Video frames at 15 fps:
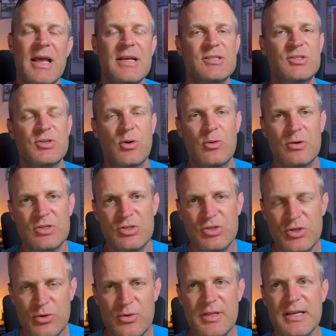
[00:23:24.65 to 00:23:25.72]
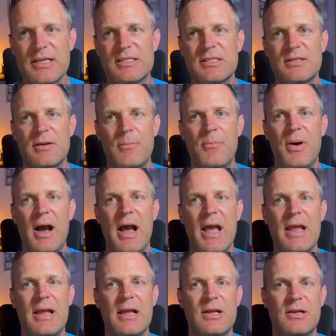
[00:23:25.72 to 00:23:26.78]
So do this
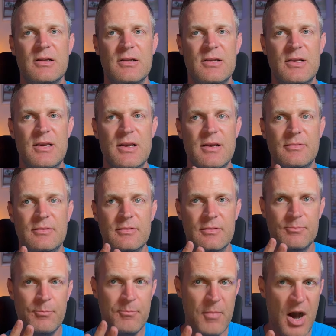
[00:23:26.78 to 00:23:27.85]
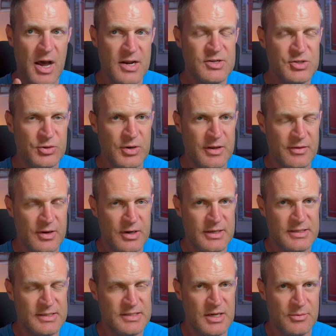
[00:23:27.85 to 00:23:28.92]
by monitoring their
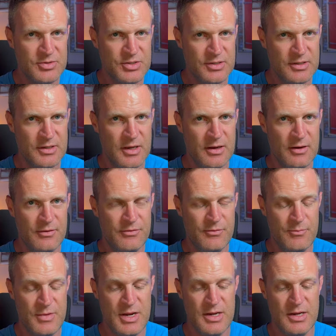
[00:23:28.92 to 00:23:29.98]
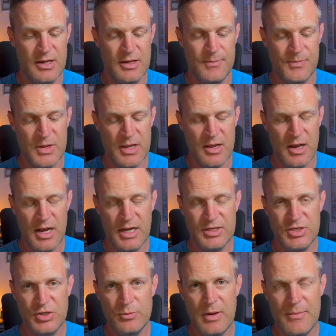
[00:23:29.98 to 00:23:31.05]
consumption of media. I
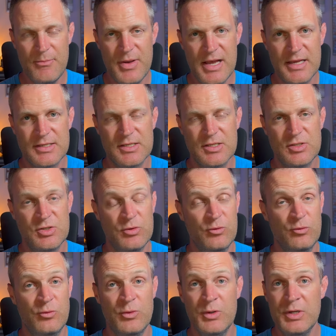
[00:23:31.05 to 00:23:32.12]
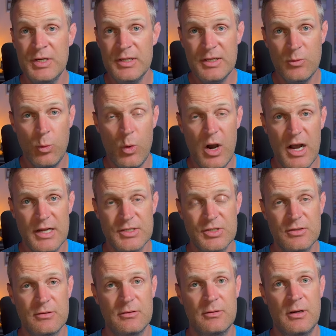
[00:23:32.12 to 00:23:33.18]
do my best to really
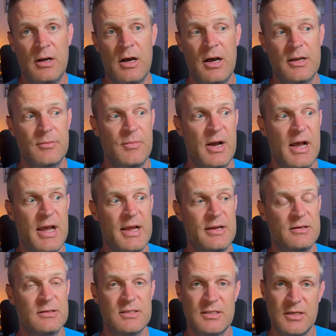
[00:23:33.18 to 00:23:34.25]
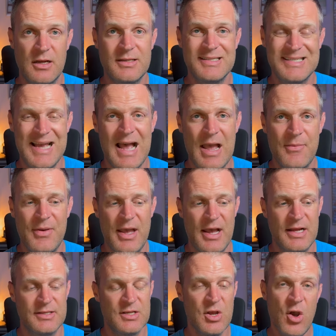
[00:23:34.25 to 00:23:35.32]
watch on my son's
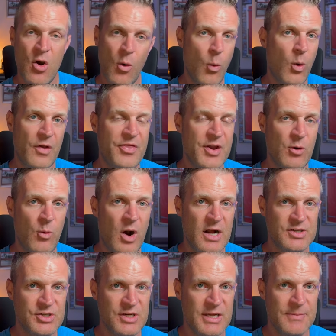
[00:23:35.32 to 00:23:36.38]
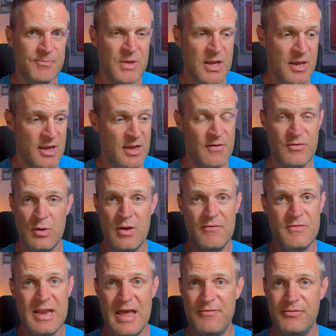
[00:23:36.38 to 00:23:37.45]
iPads what they're watching. If you have
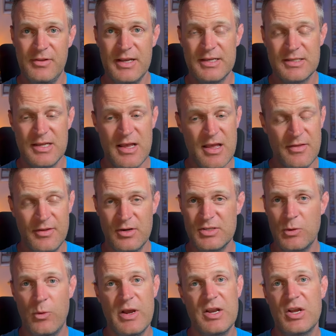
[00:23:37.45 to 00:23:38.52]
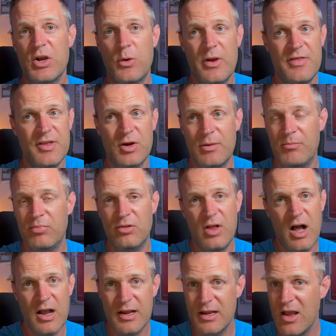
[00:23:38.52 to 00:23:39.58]
Netflix, there's a way to go in there and
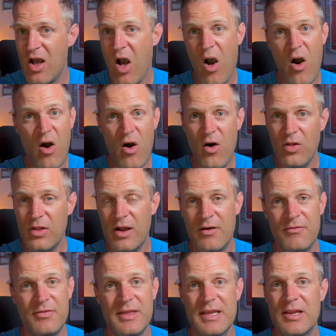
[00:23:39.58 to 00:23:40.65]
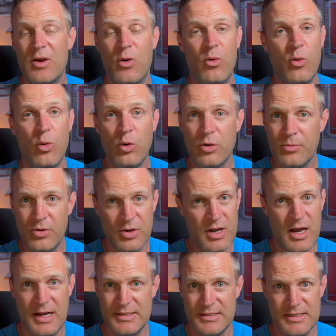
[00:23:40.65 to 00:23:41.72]
block all of the horrible
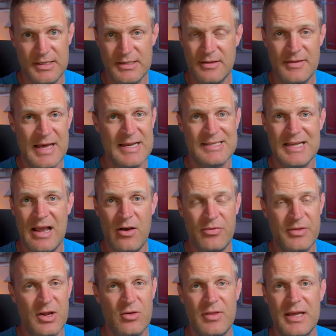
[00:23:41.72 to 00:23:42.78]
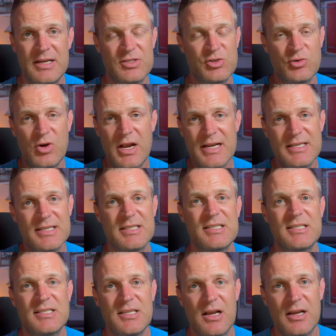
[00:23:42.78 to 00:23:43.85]
content that is out there that is trying to
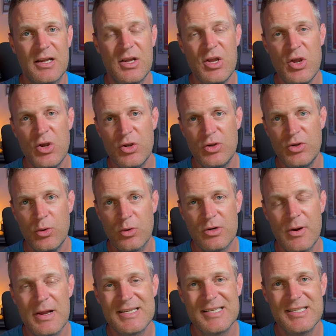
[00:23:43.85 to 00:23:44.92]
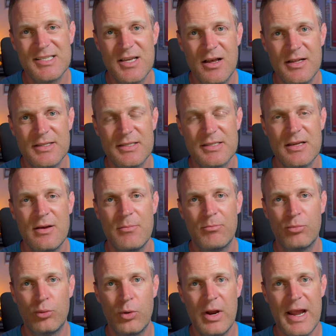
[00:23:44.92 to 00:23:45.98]
suck your son's
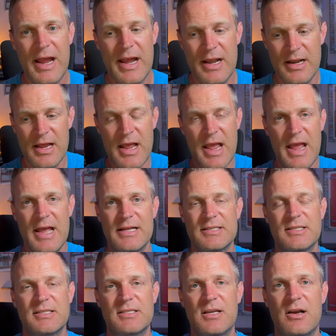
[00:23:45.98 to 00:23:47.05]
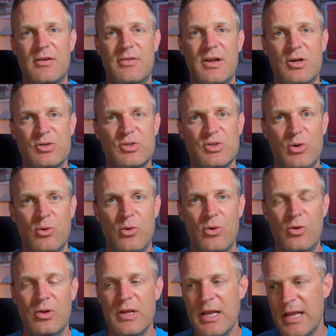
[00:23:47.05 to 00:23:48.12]
brain and suck their
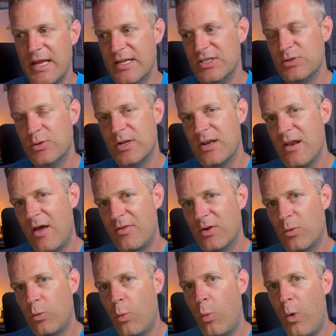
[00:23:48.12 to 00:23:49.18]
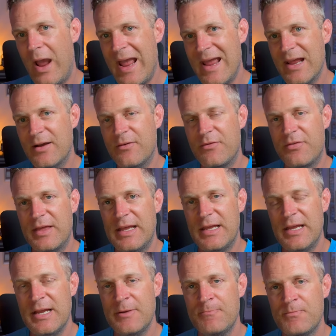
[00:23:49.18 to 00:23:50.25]
soul into another way of
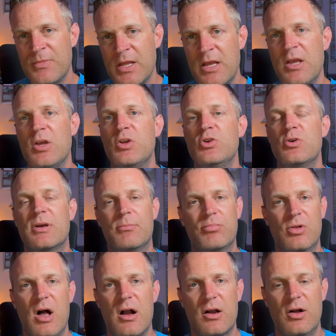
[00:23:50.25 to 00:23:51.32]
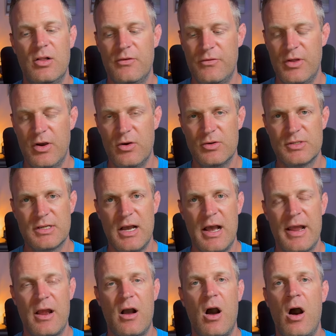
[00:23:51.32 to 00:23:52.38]
thinking. You can block all of those.
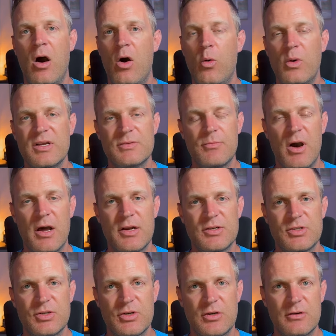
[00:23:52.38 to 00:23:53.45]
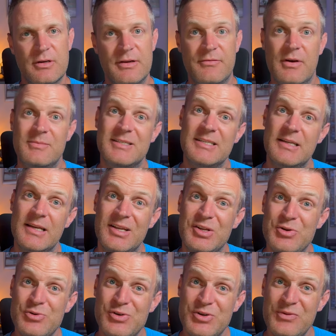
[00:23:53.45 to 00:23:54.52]
I always monitor if I'm sending
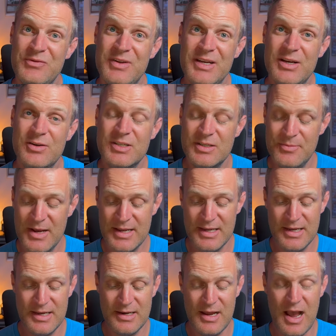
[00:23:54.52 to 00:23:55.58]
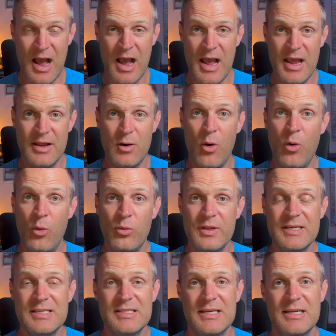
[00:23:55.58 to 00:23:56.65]
YouTube videos to my kid. I
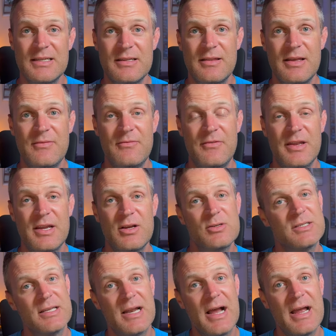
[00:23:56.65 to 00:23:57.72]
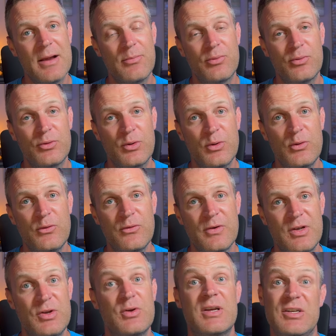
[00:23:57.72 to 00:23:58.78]
only send them videos that I approve,
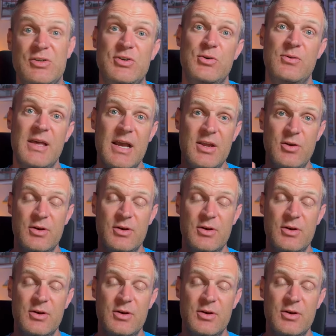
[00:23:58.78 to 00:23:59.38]
and you can do that.